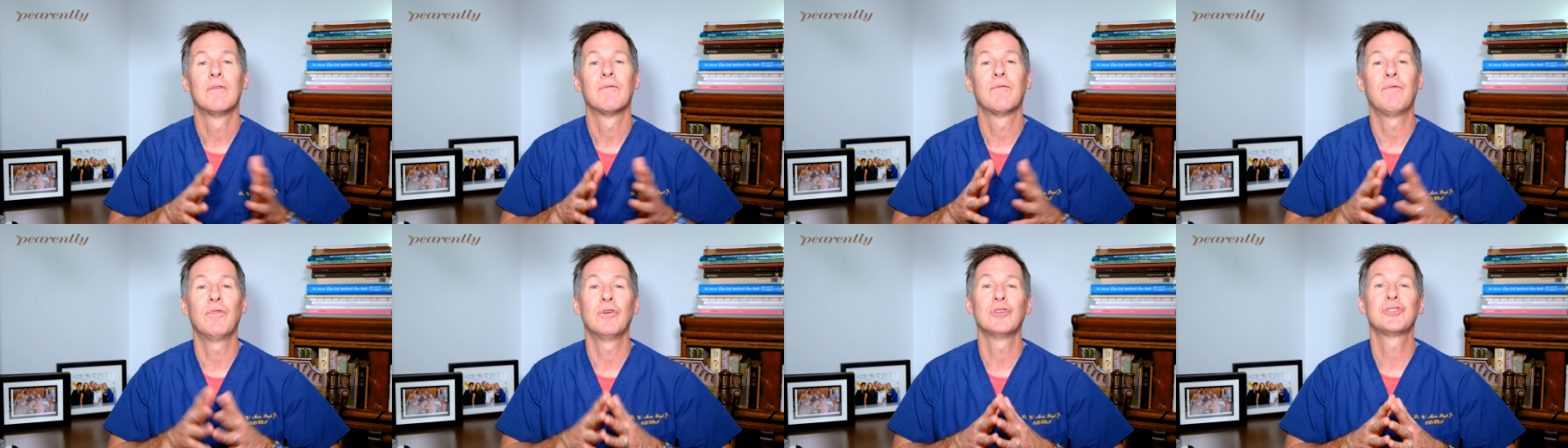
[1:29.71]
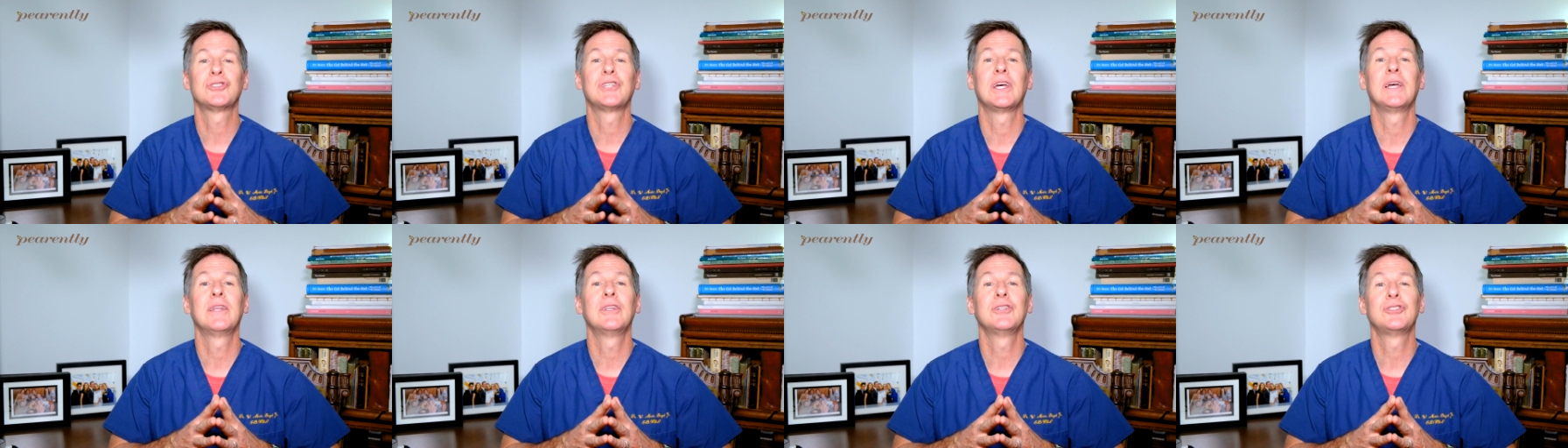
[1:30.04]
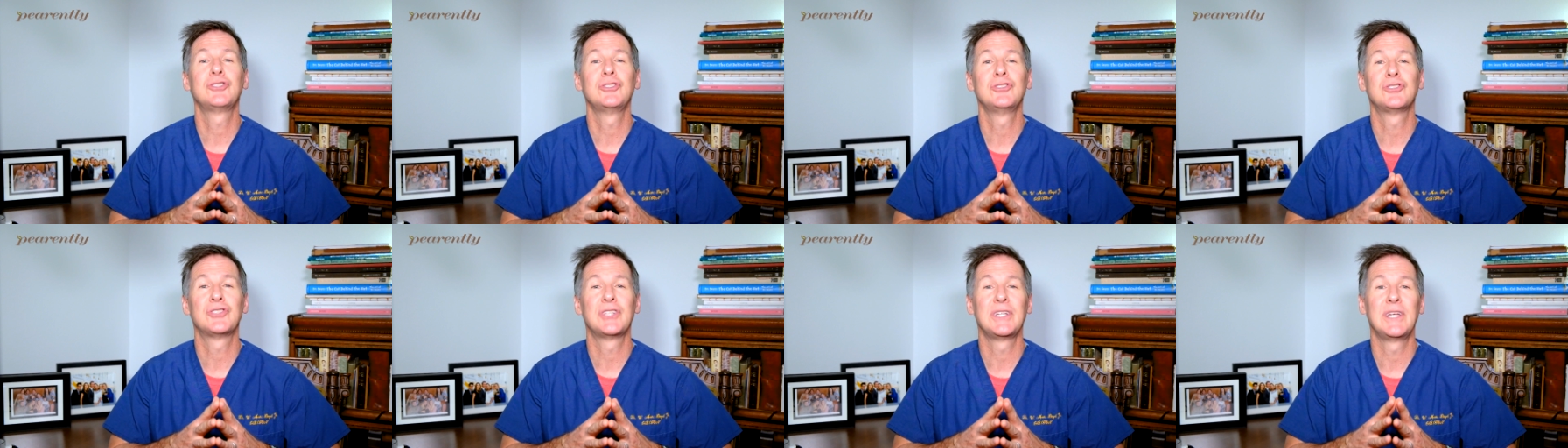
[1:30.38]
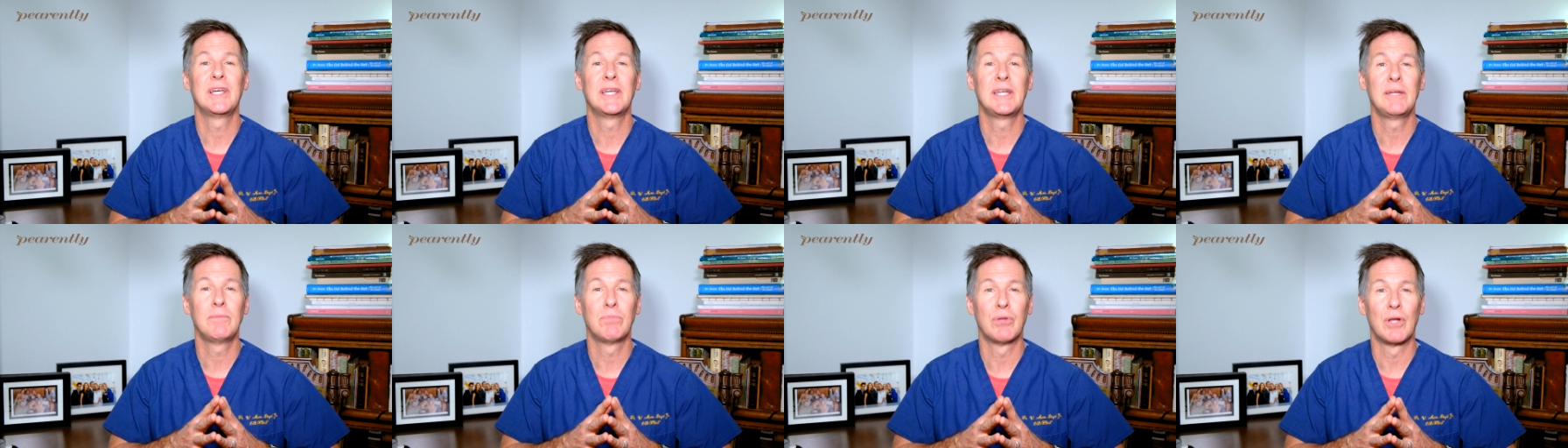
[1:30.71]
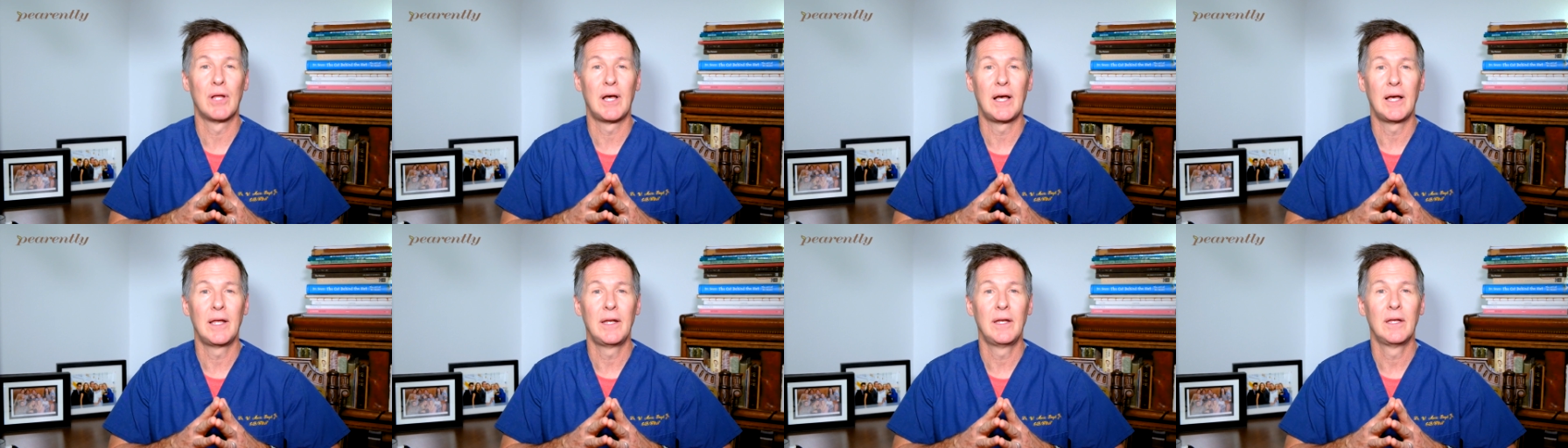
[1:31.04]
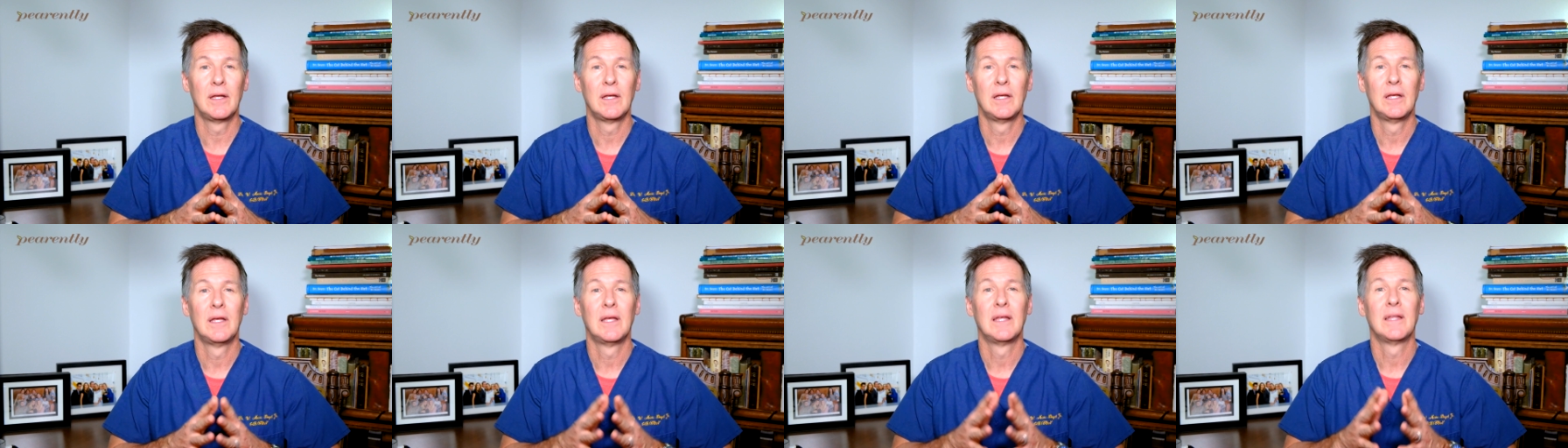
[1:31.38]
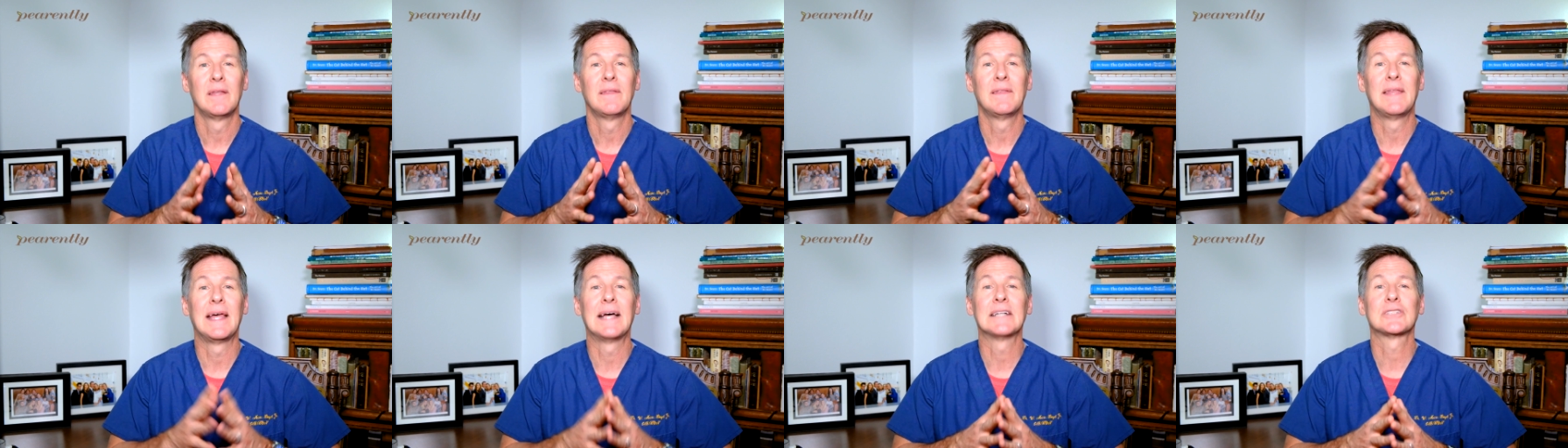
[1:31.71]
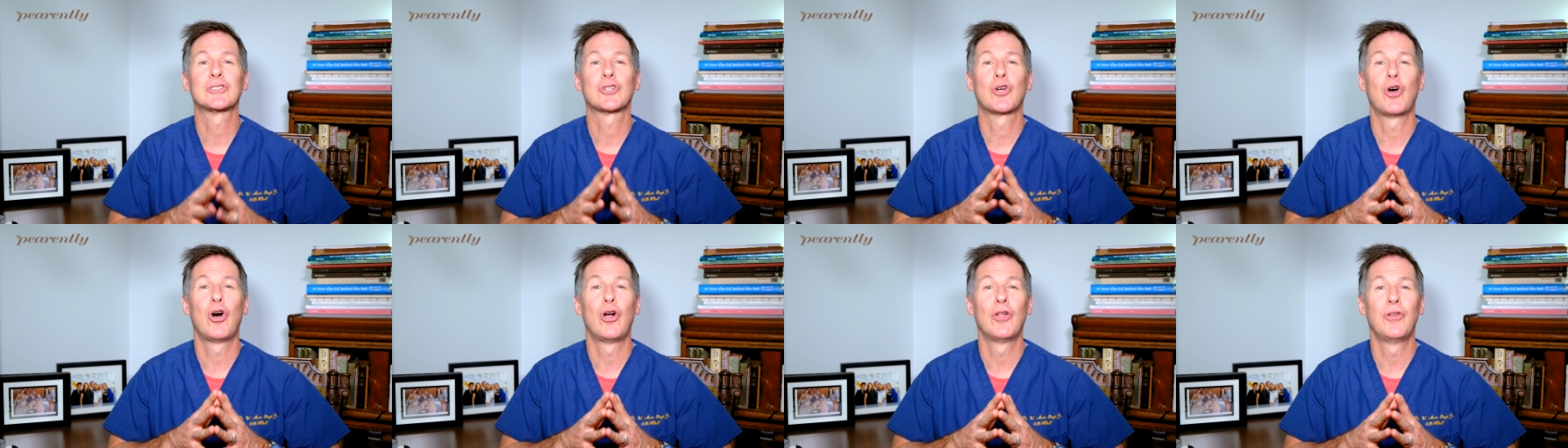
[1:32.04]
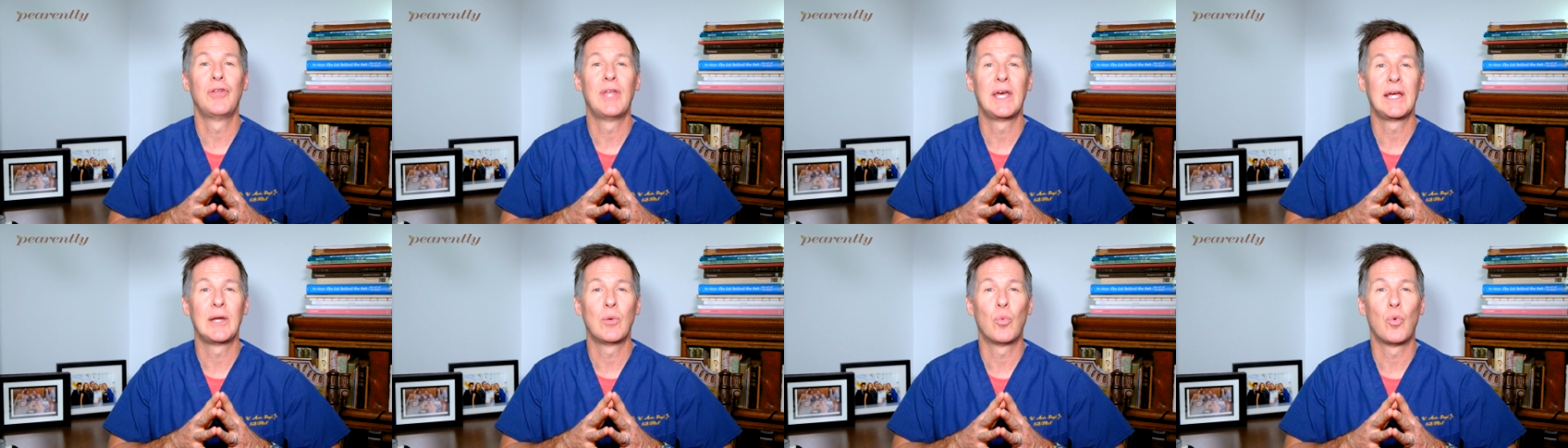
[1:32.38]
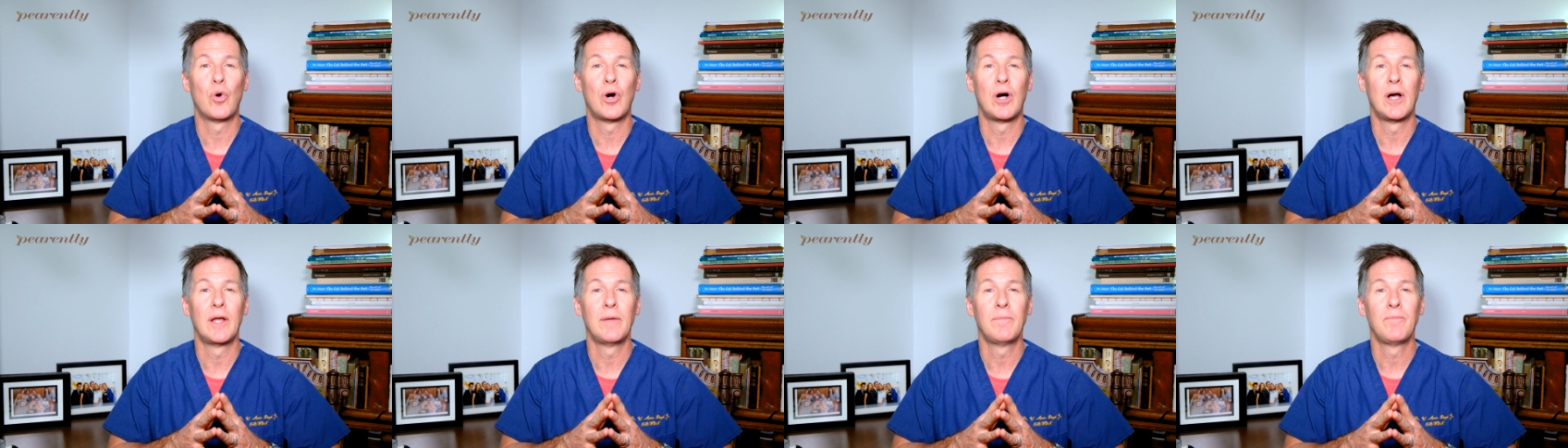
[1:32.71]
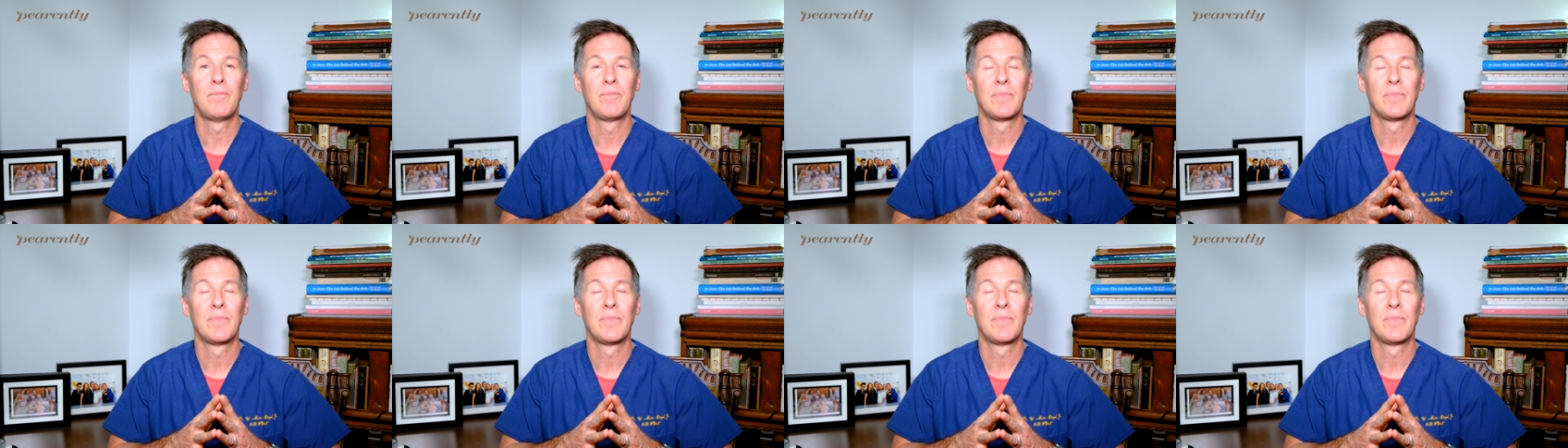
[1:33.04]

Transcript: First day that you see any blood, that's called day one.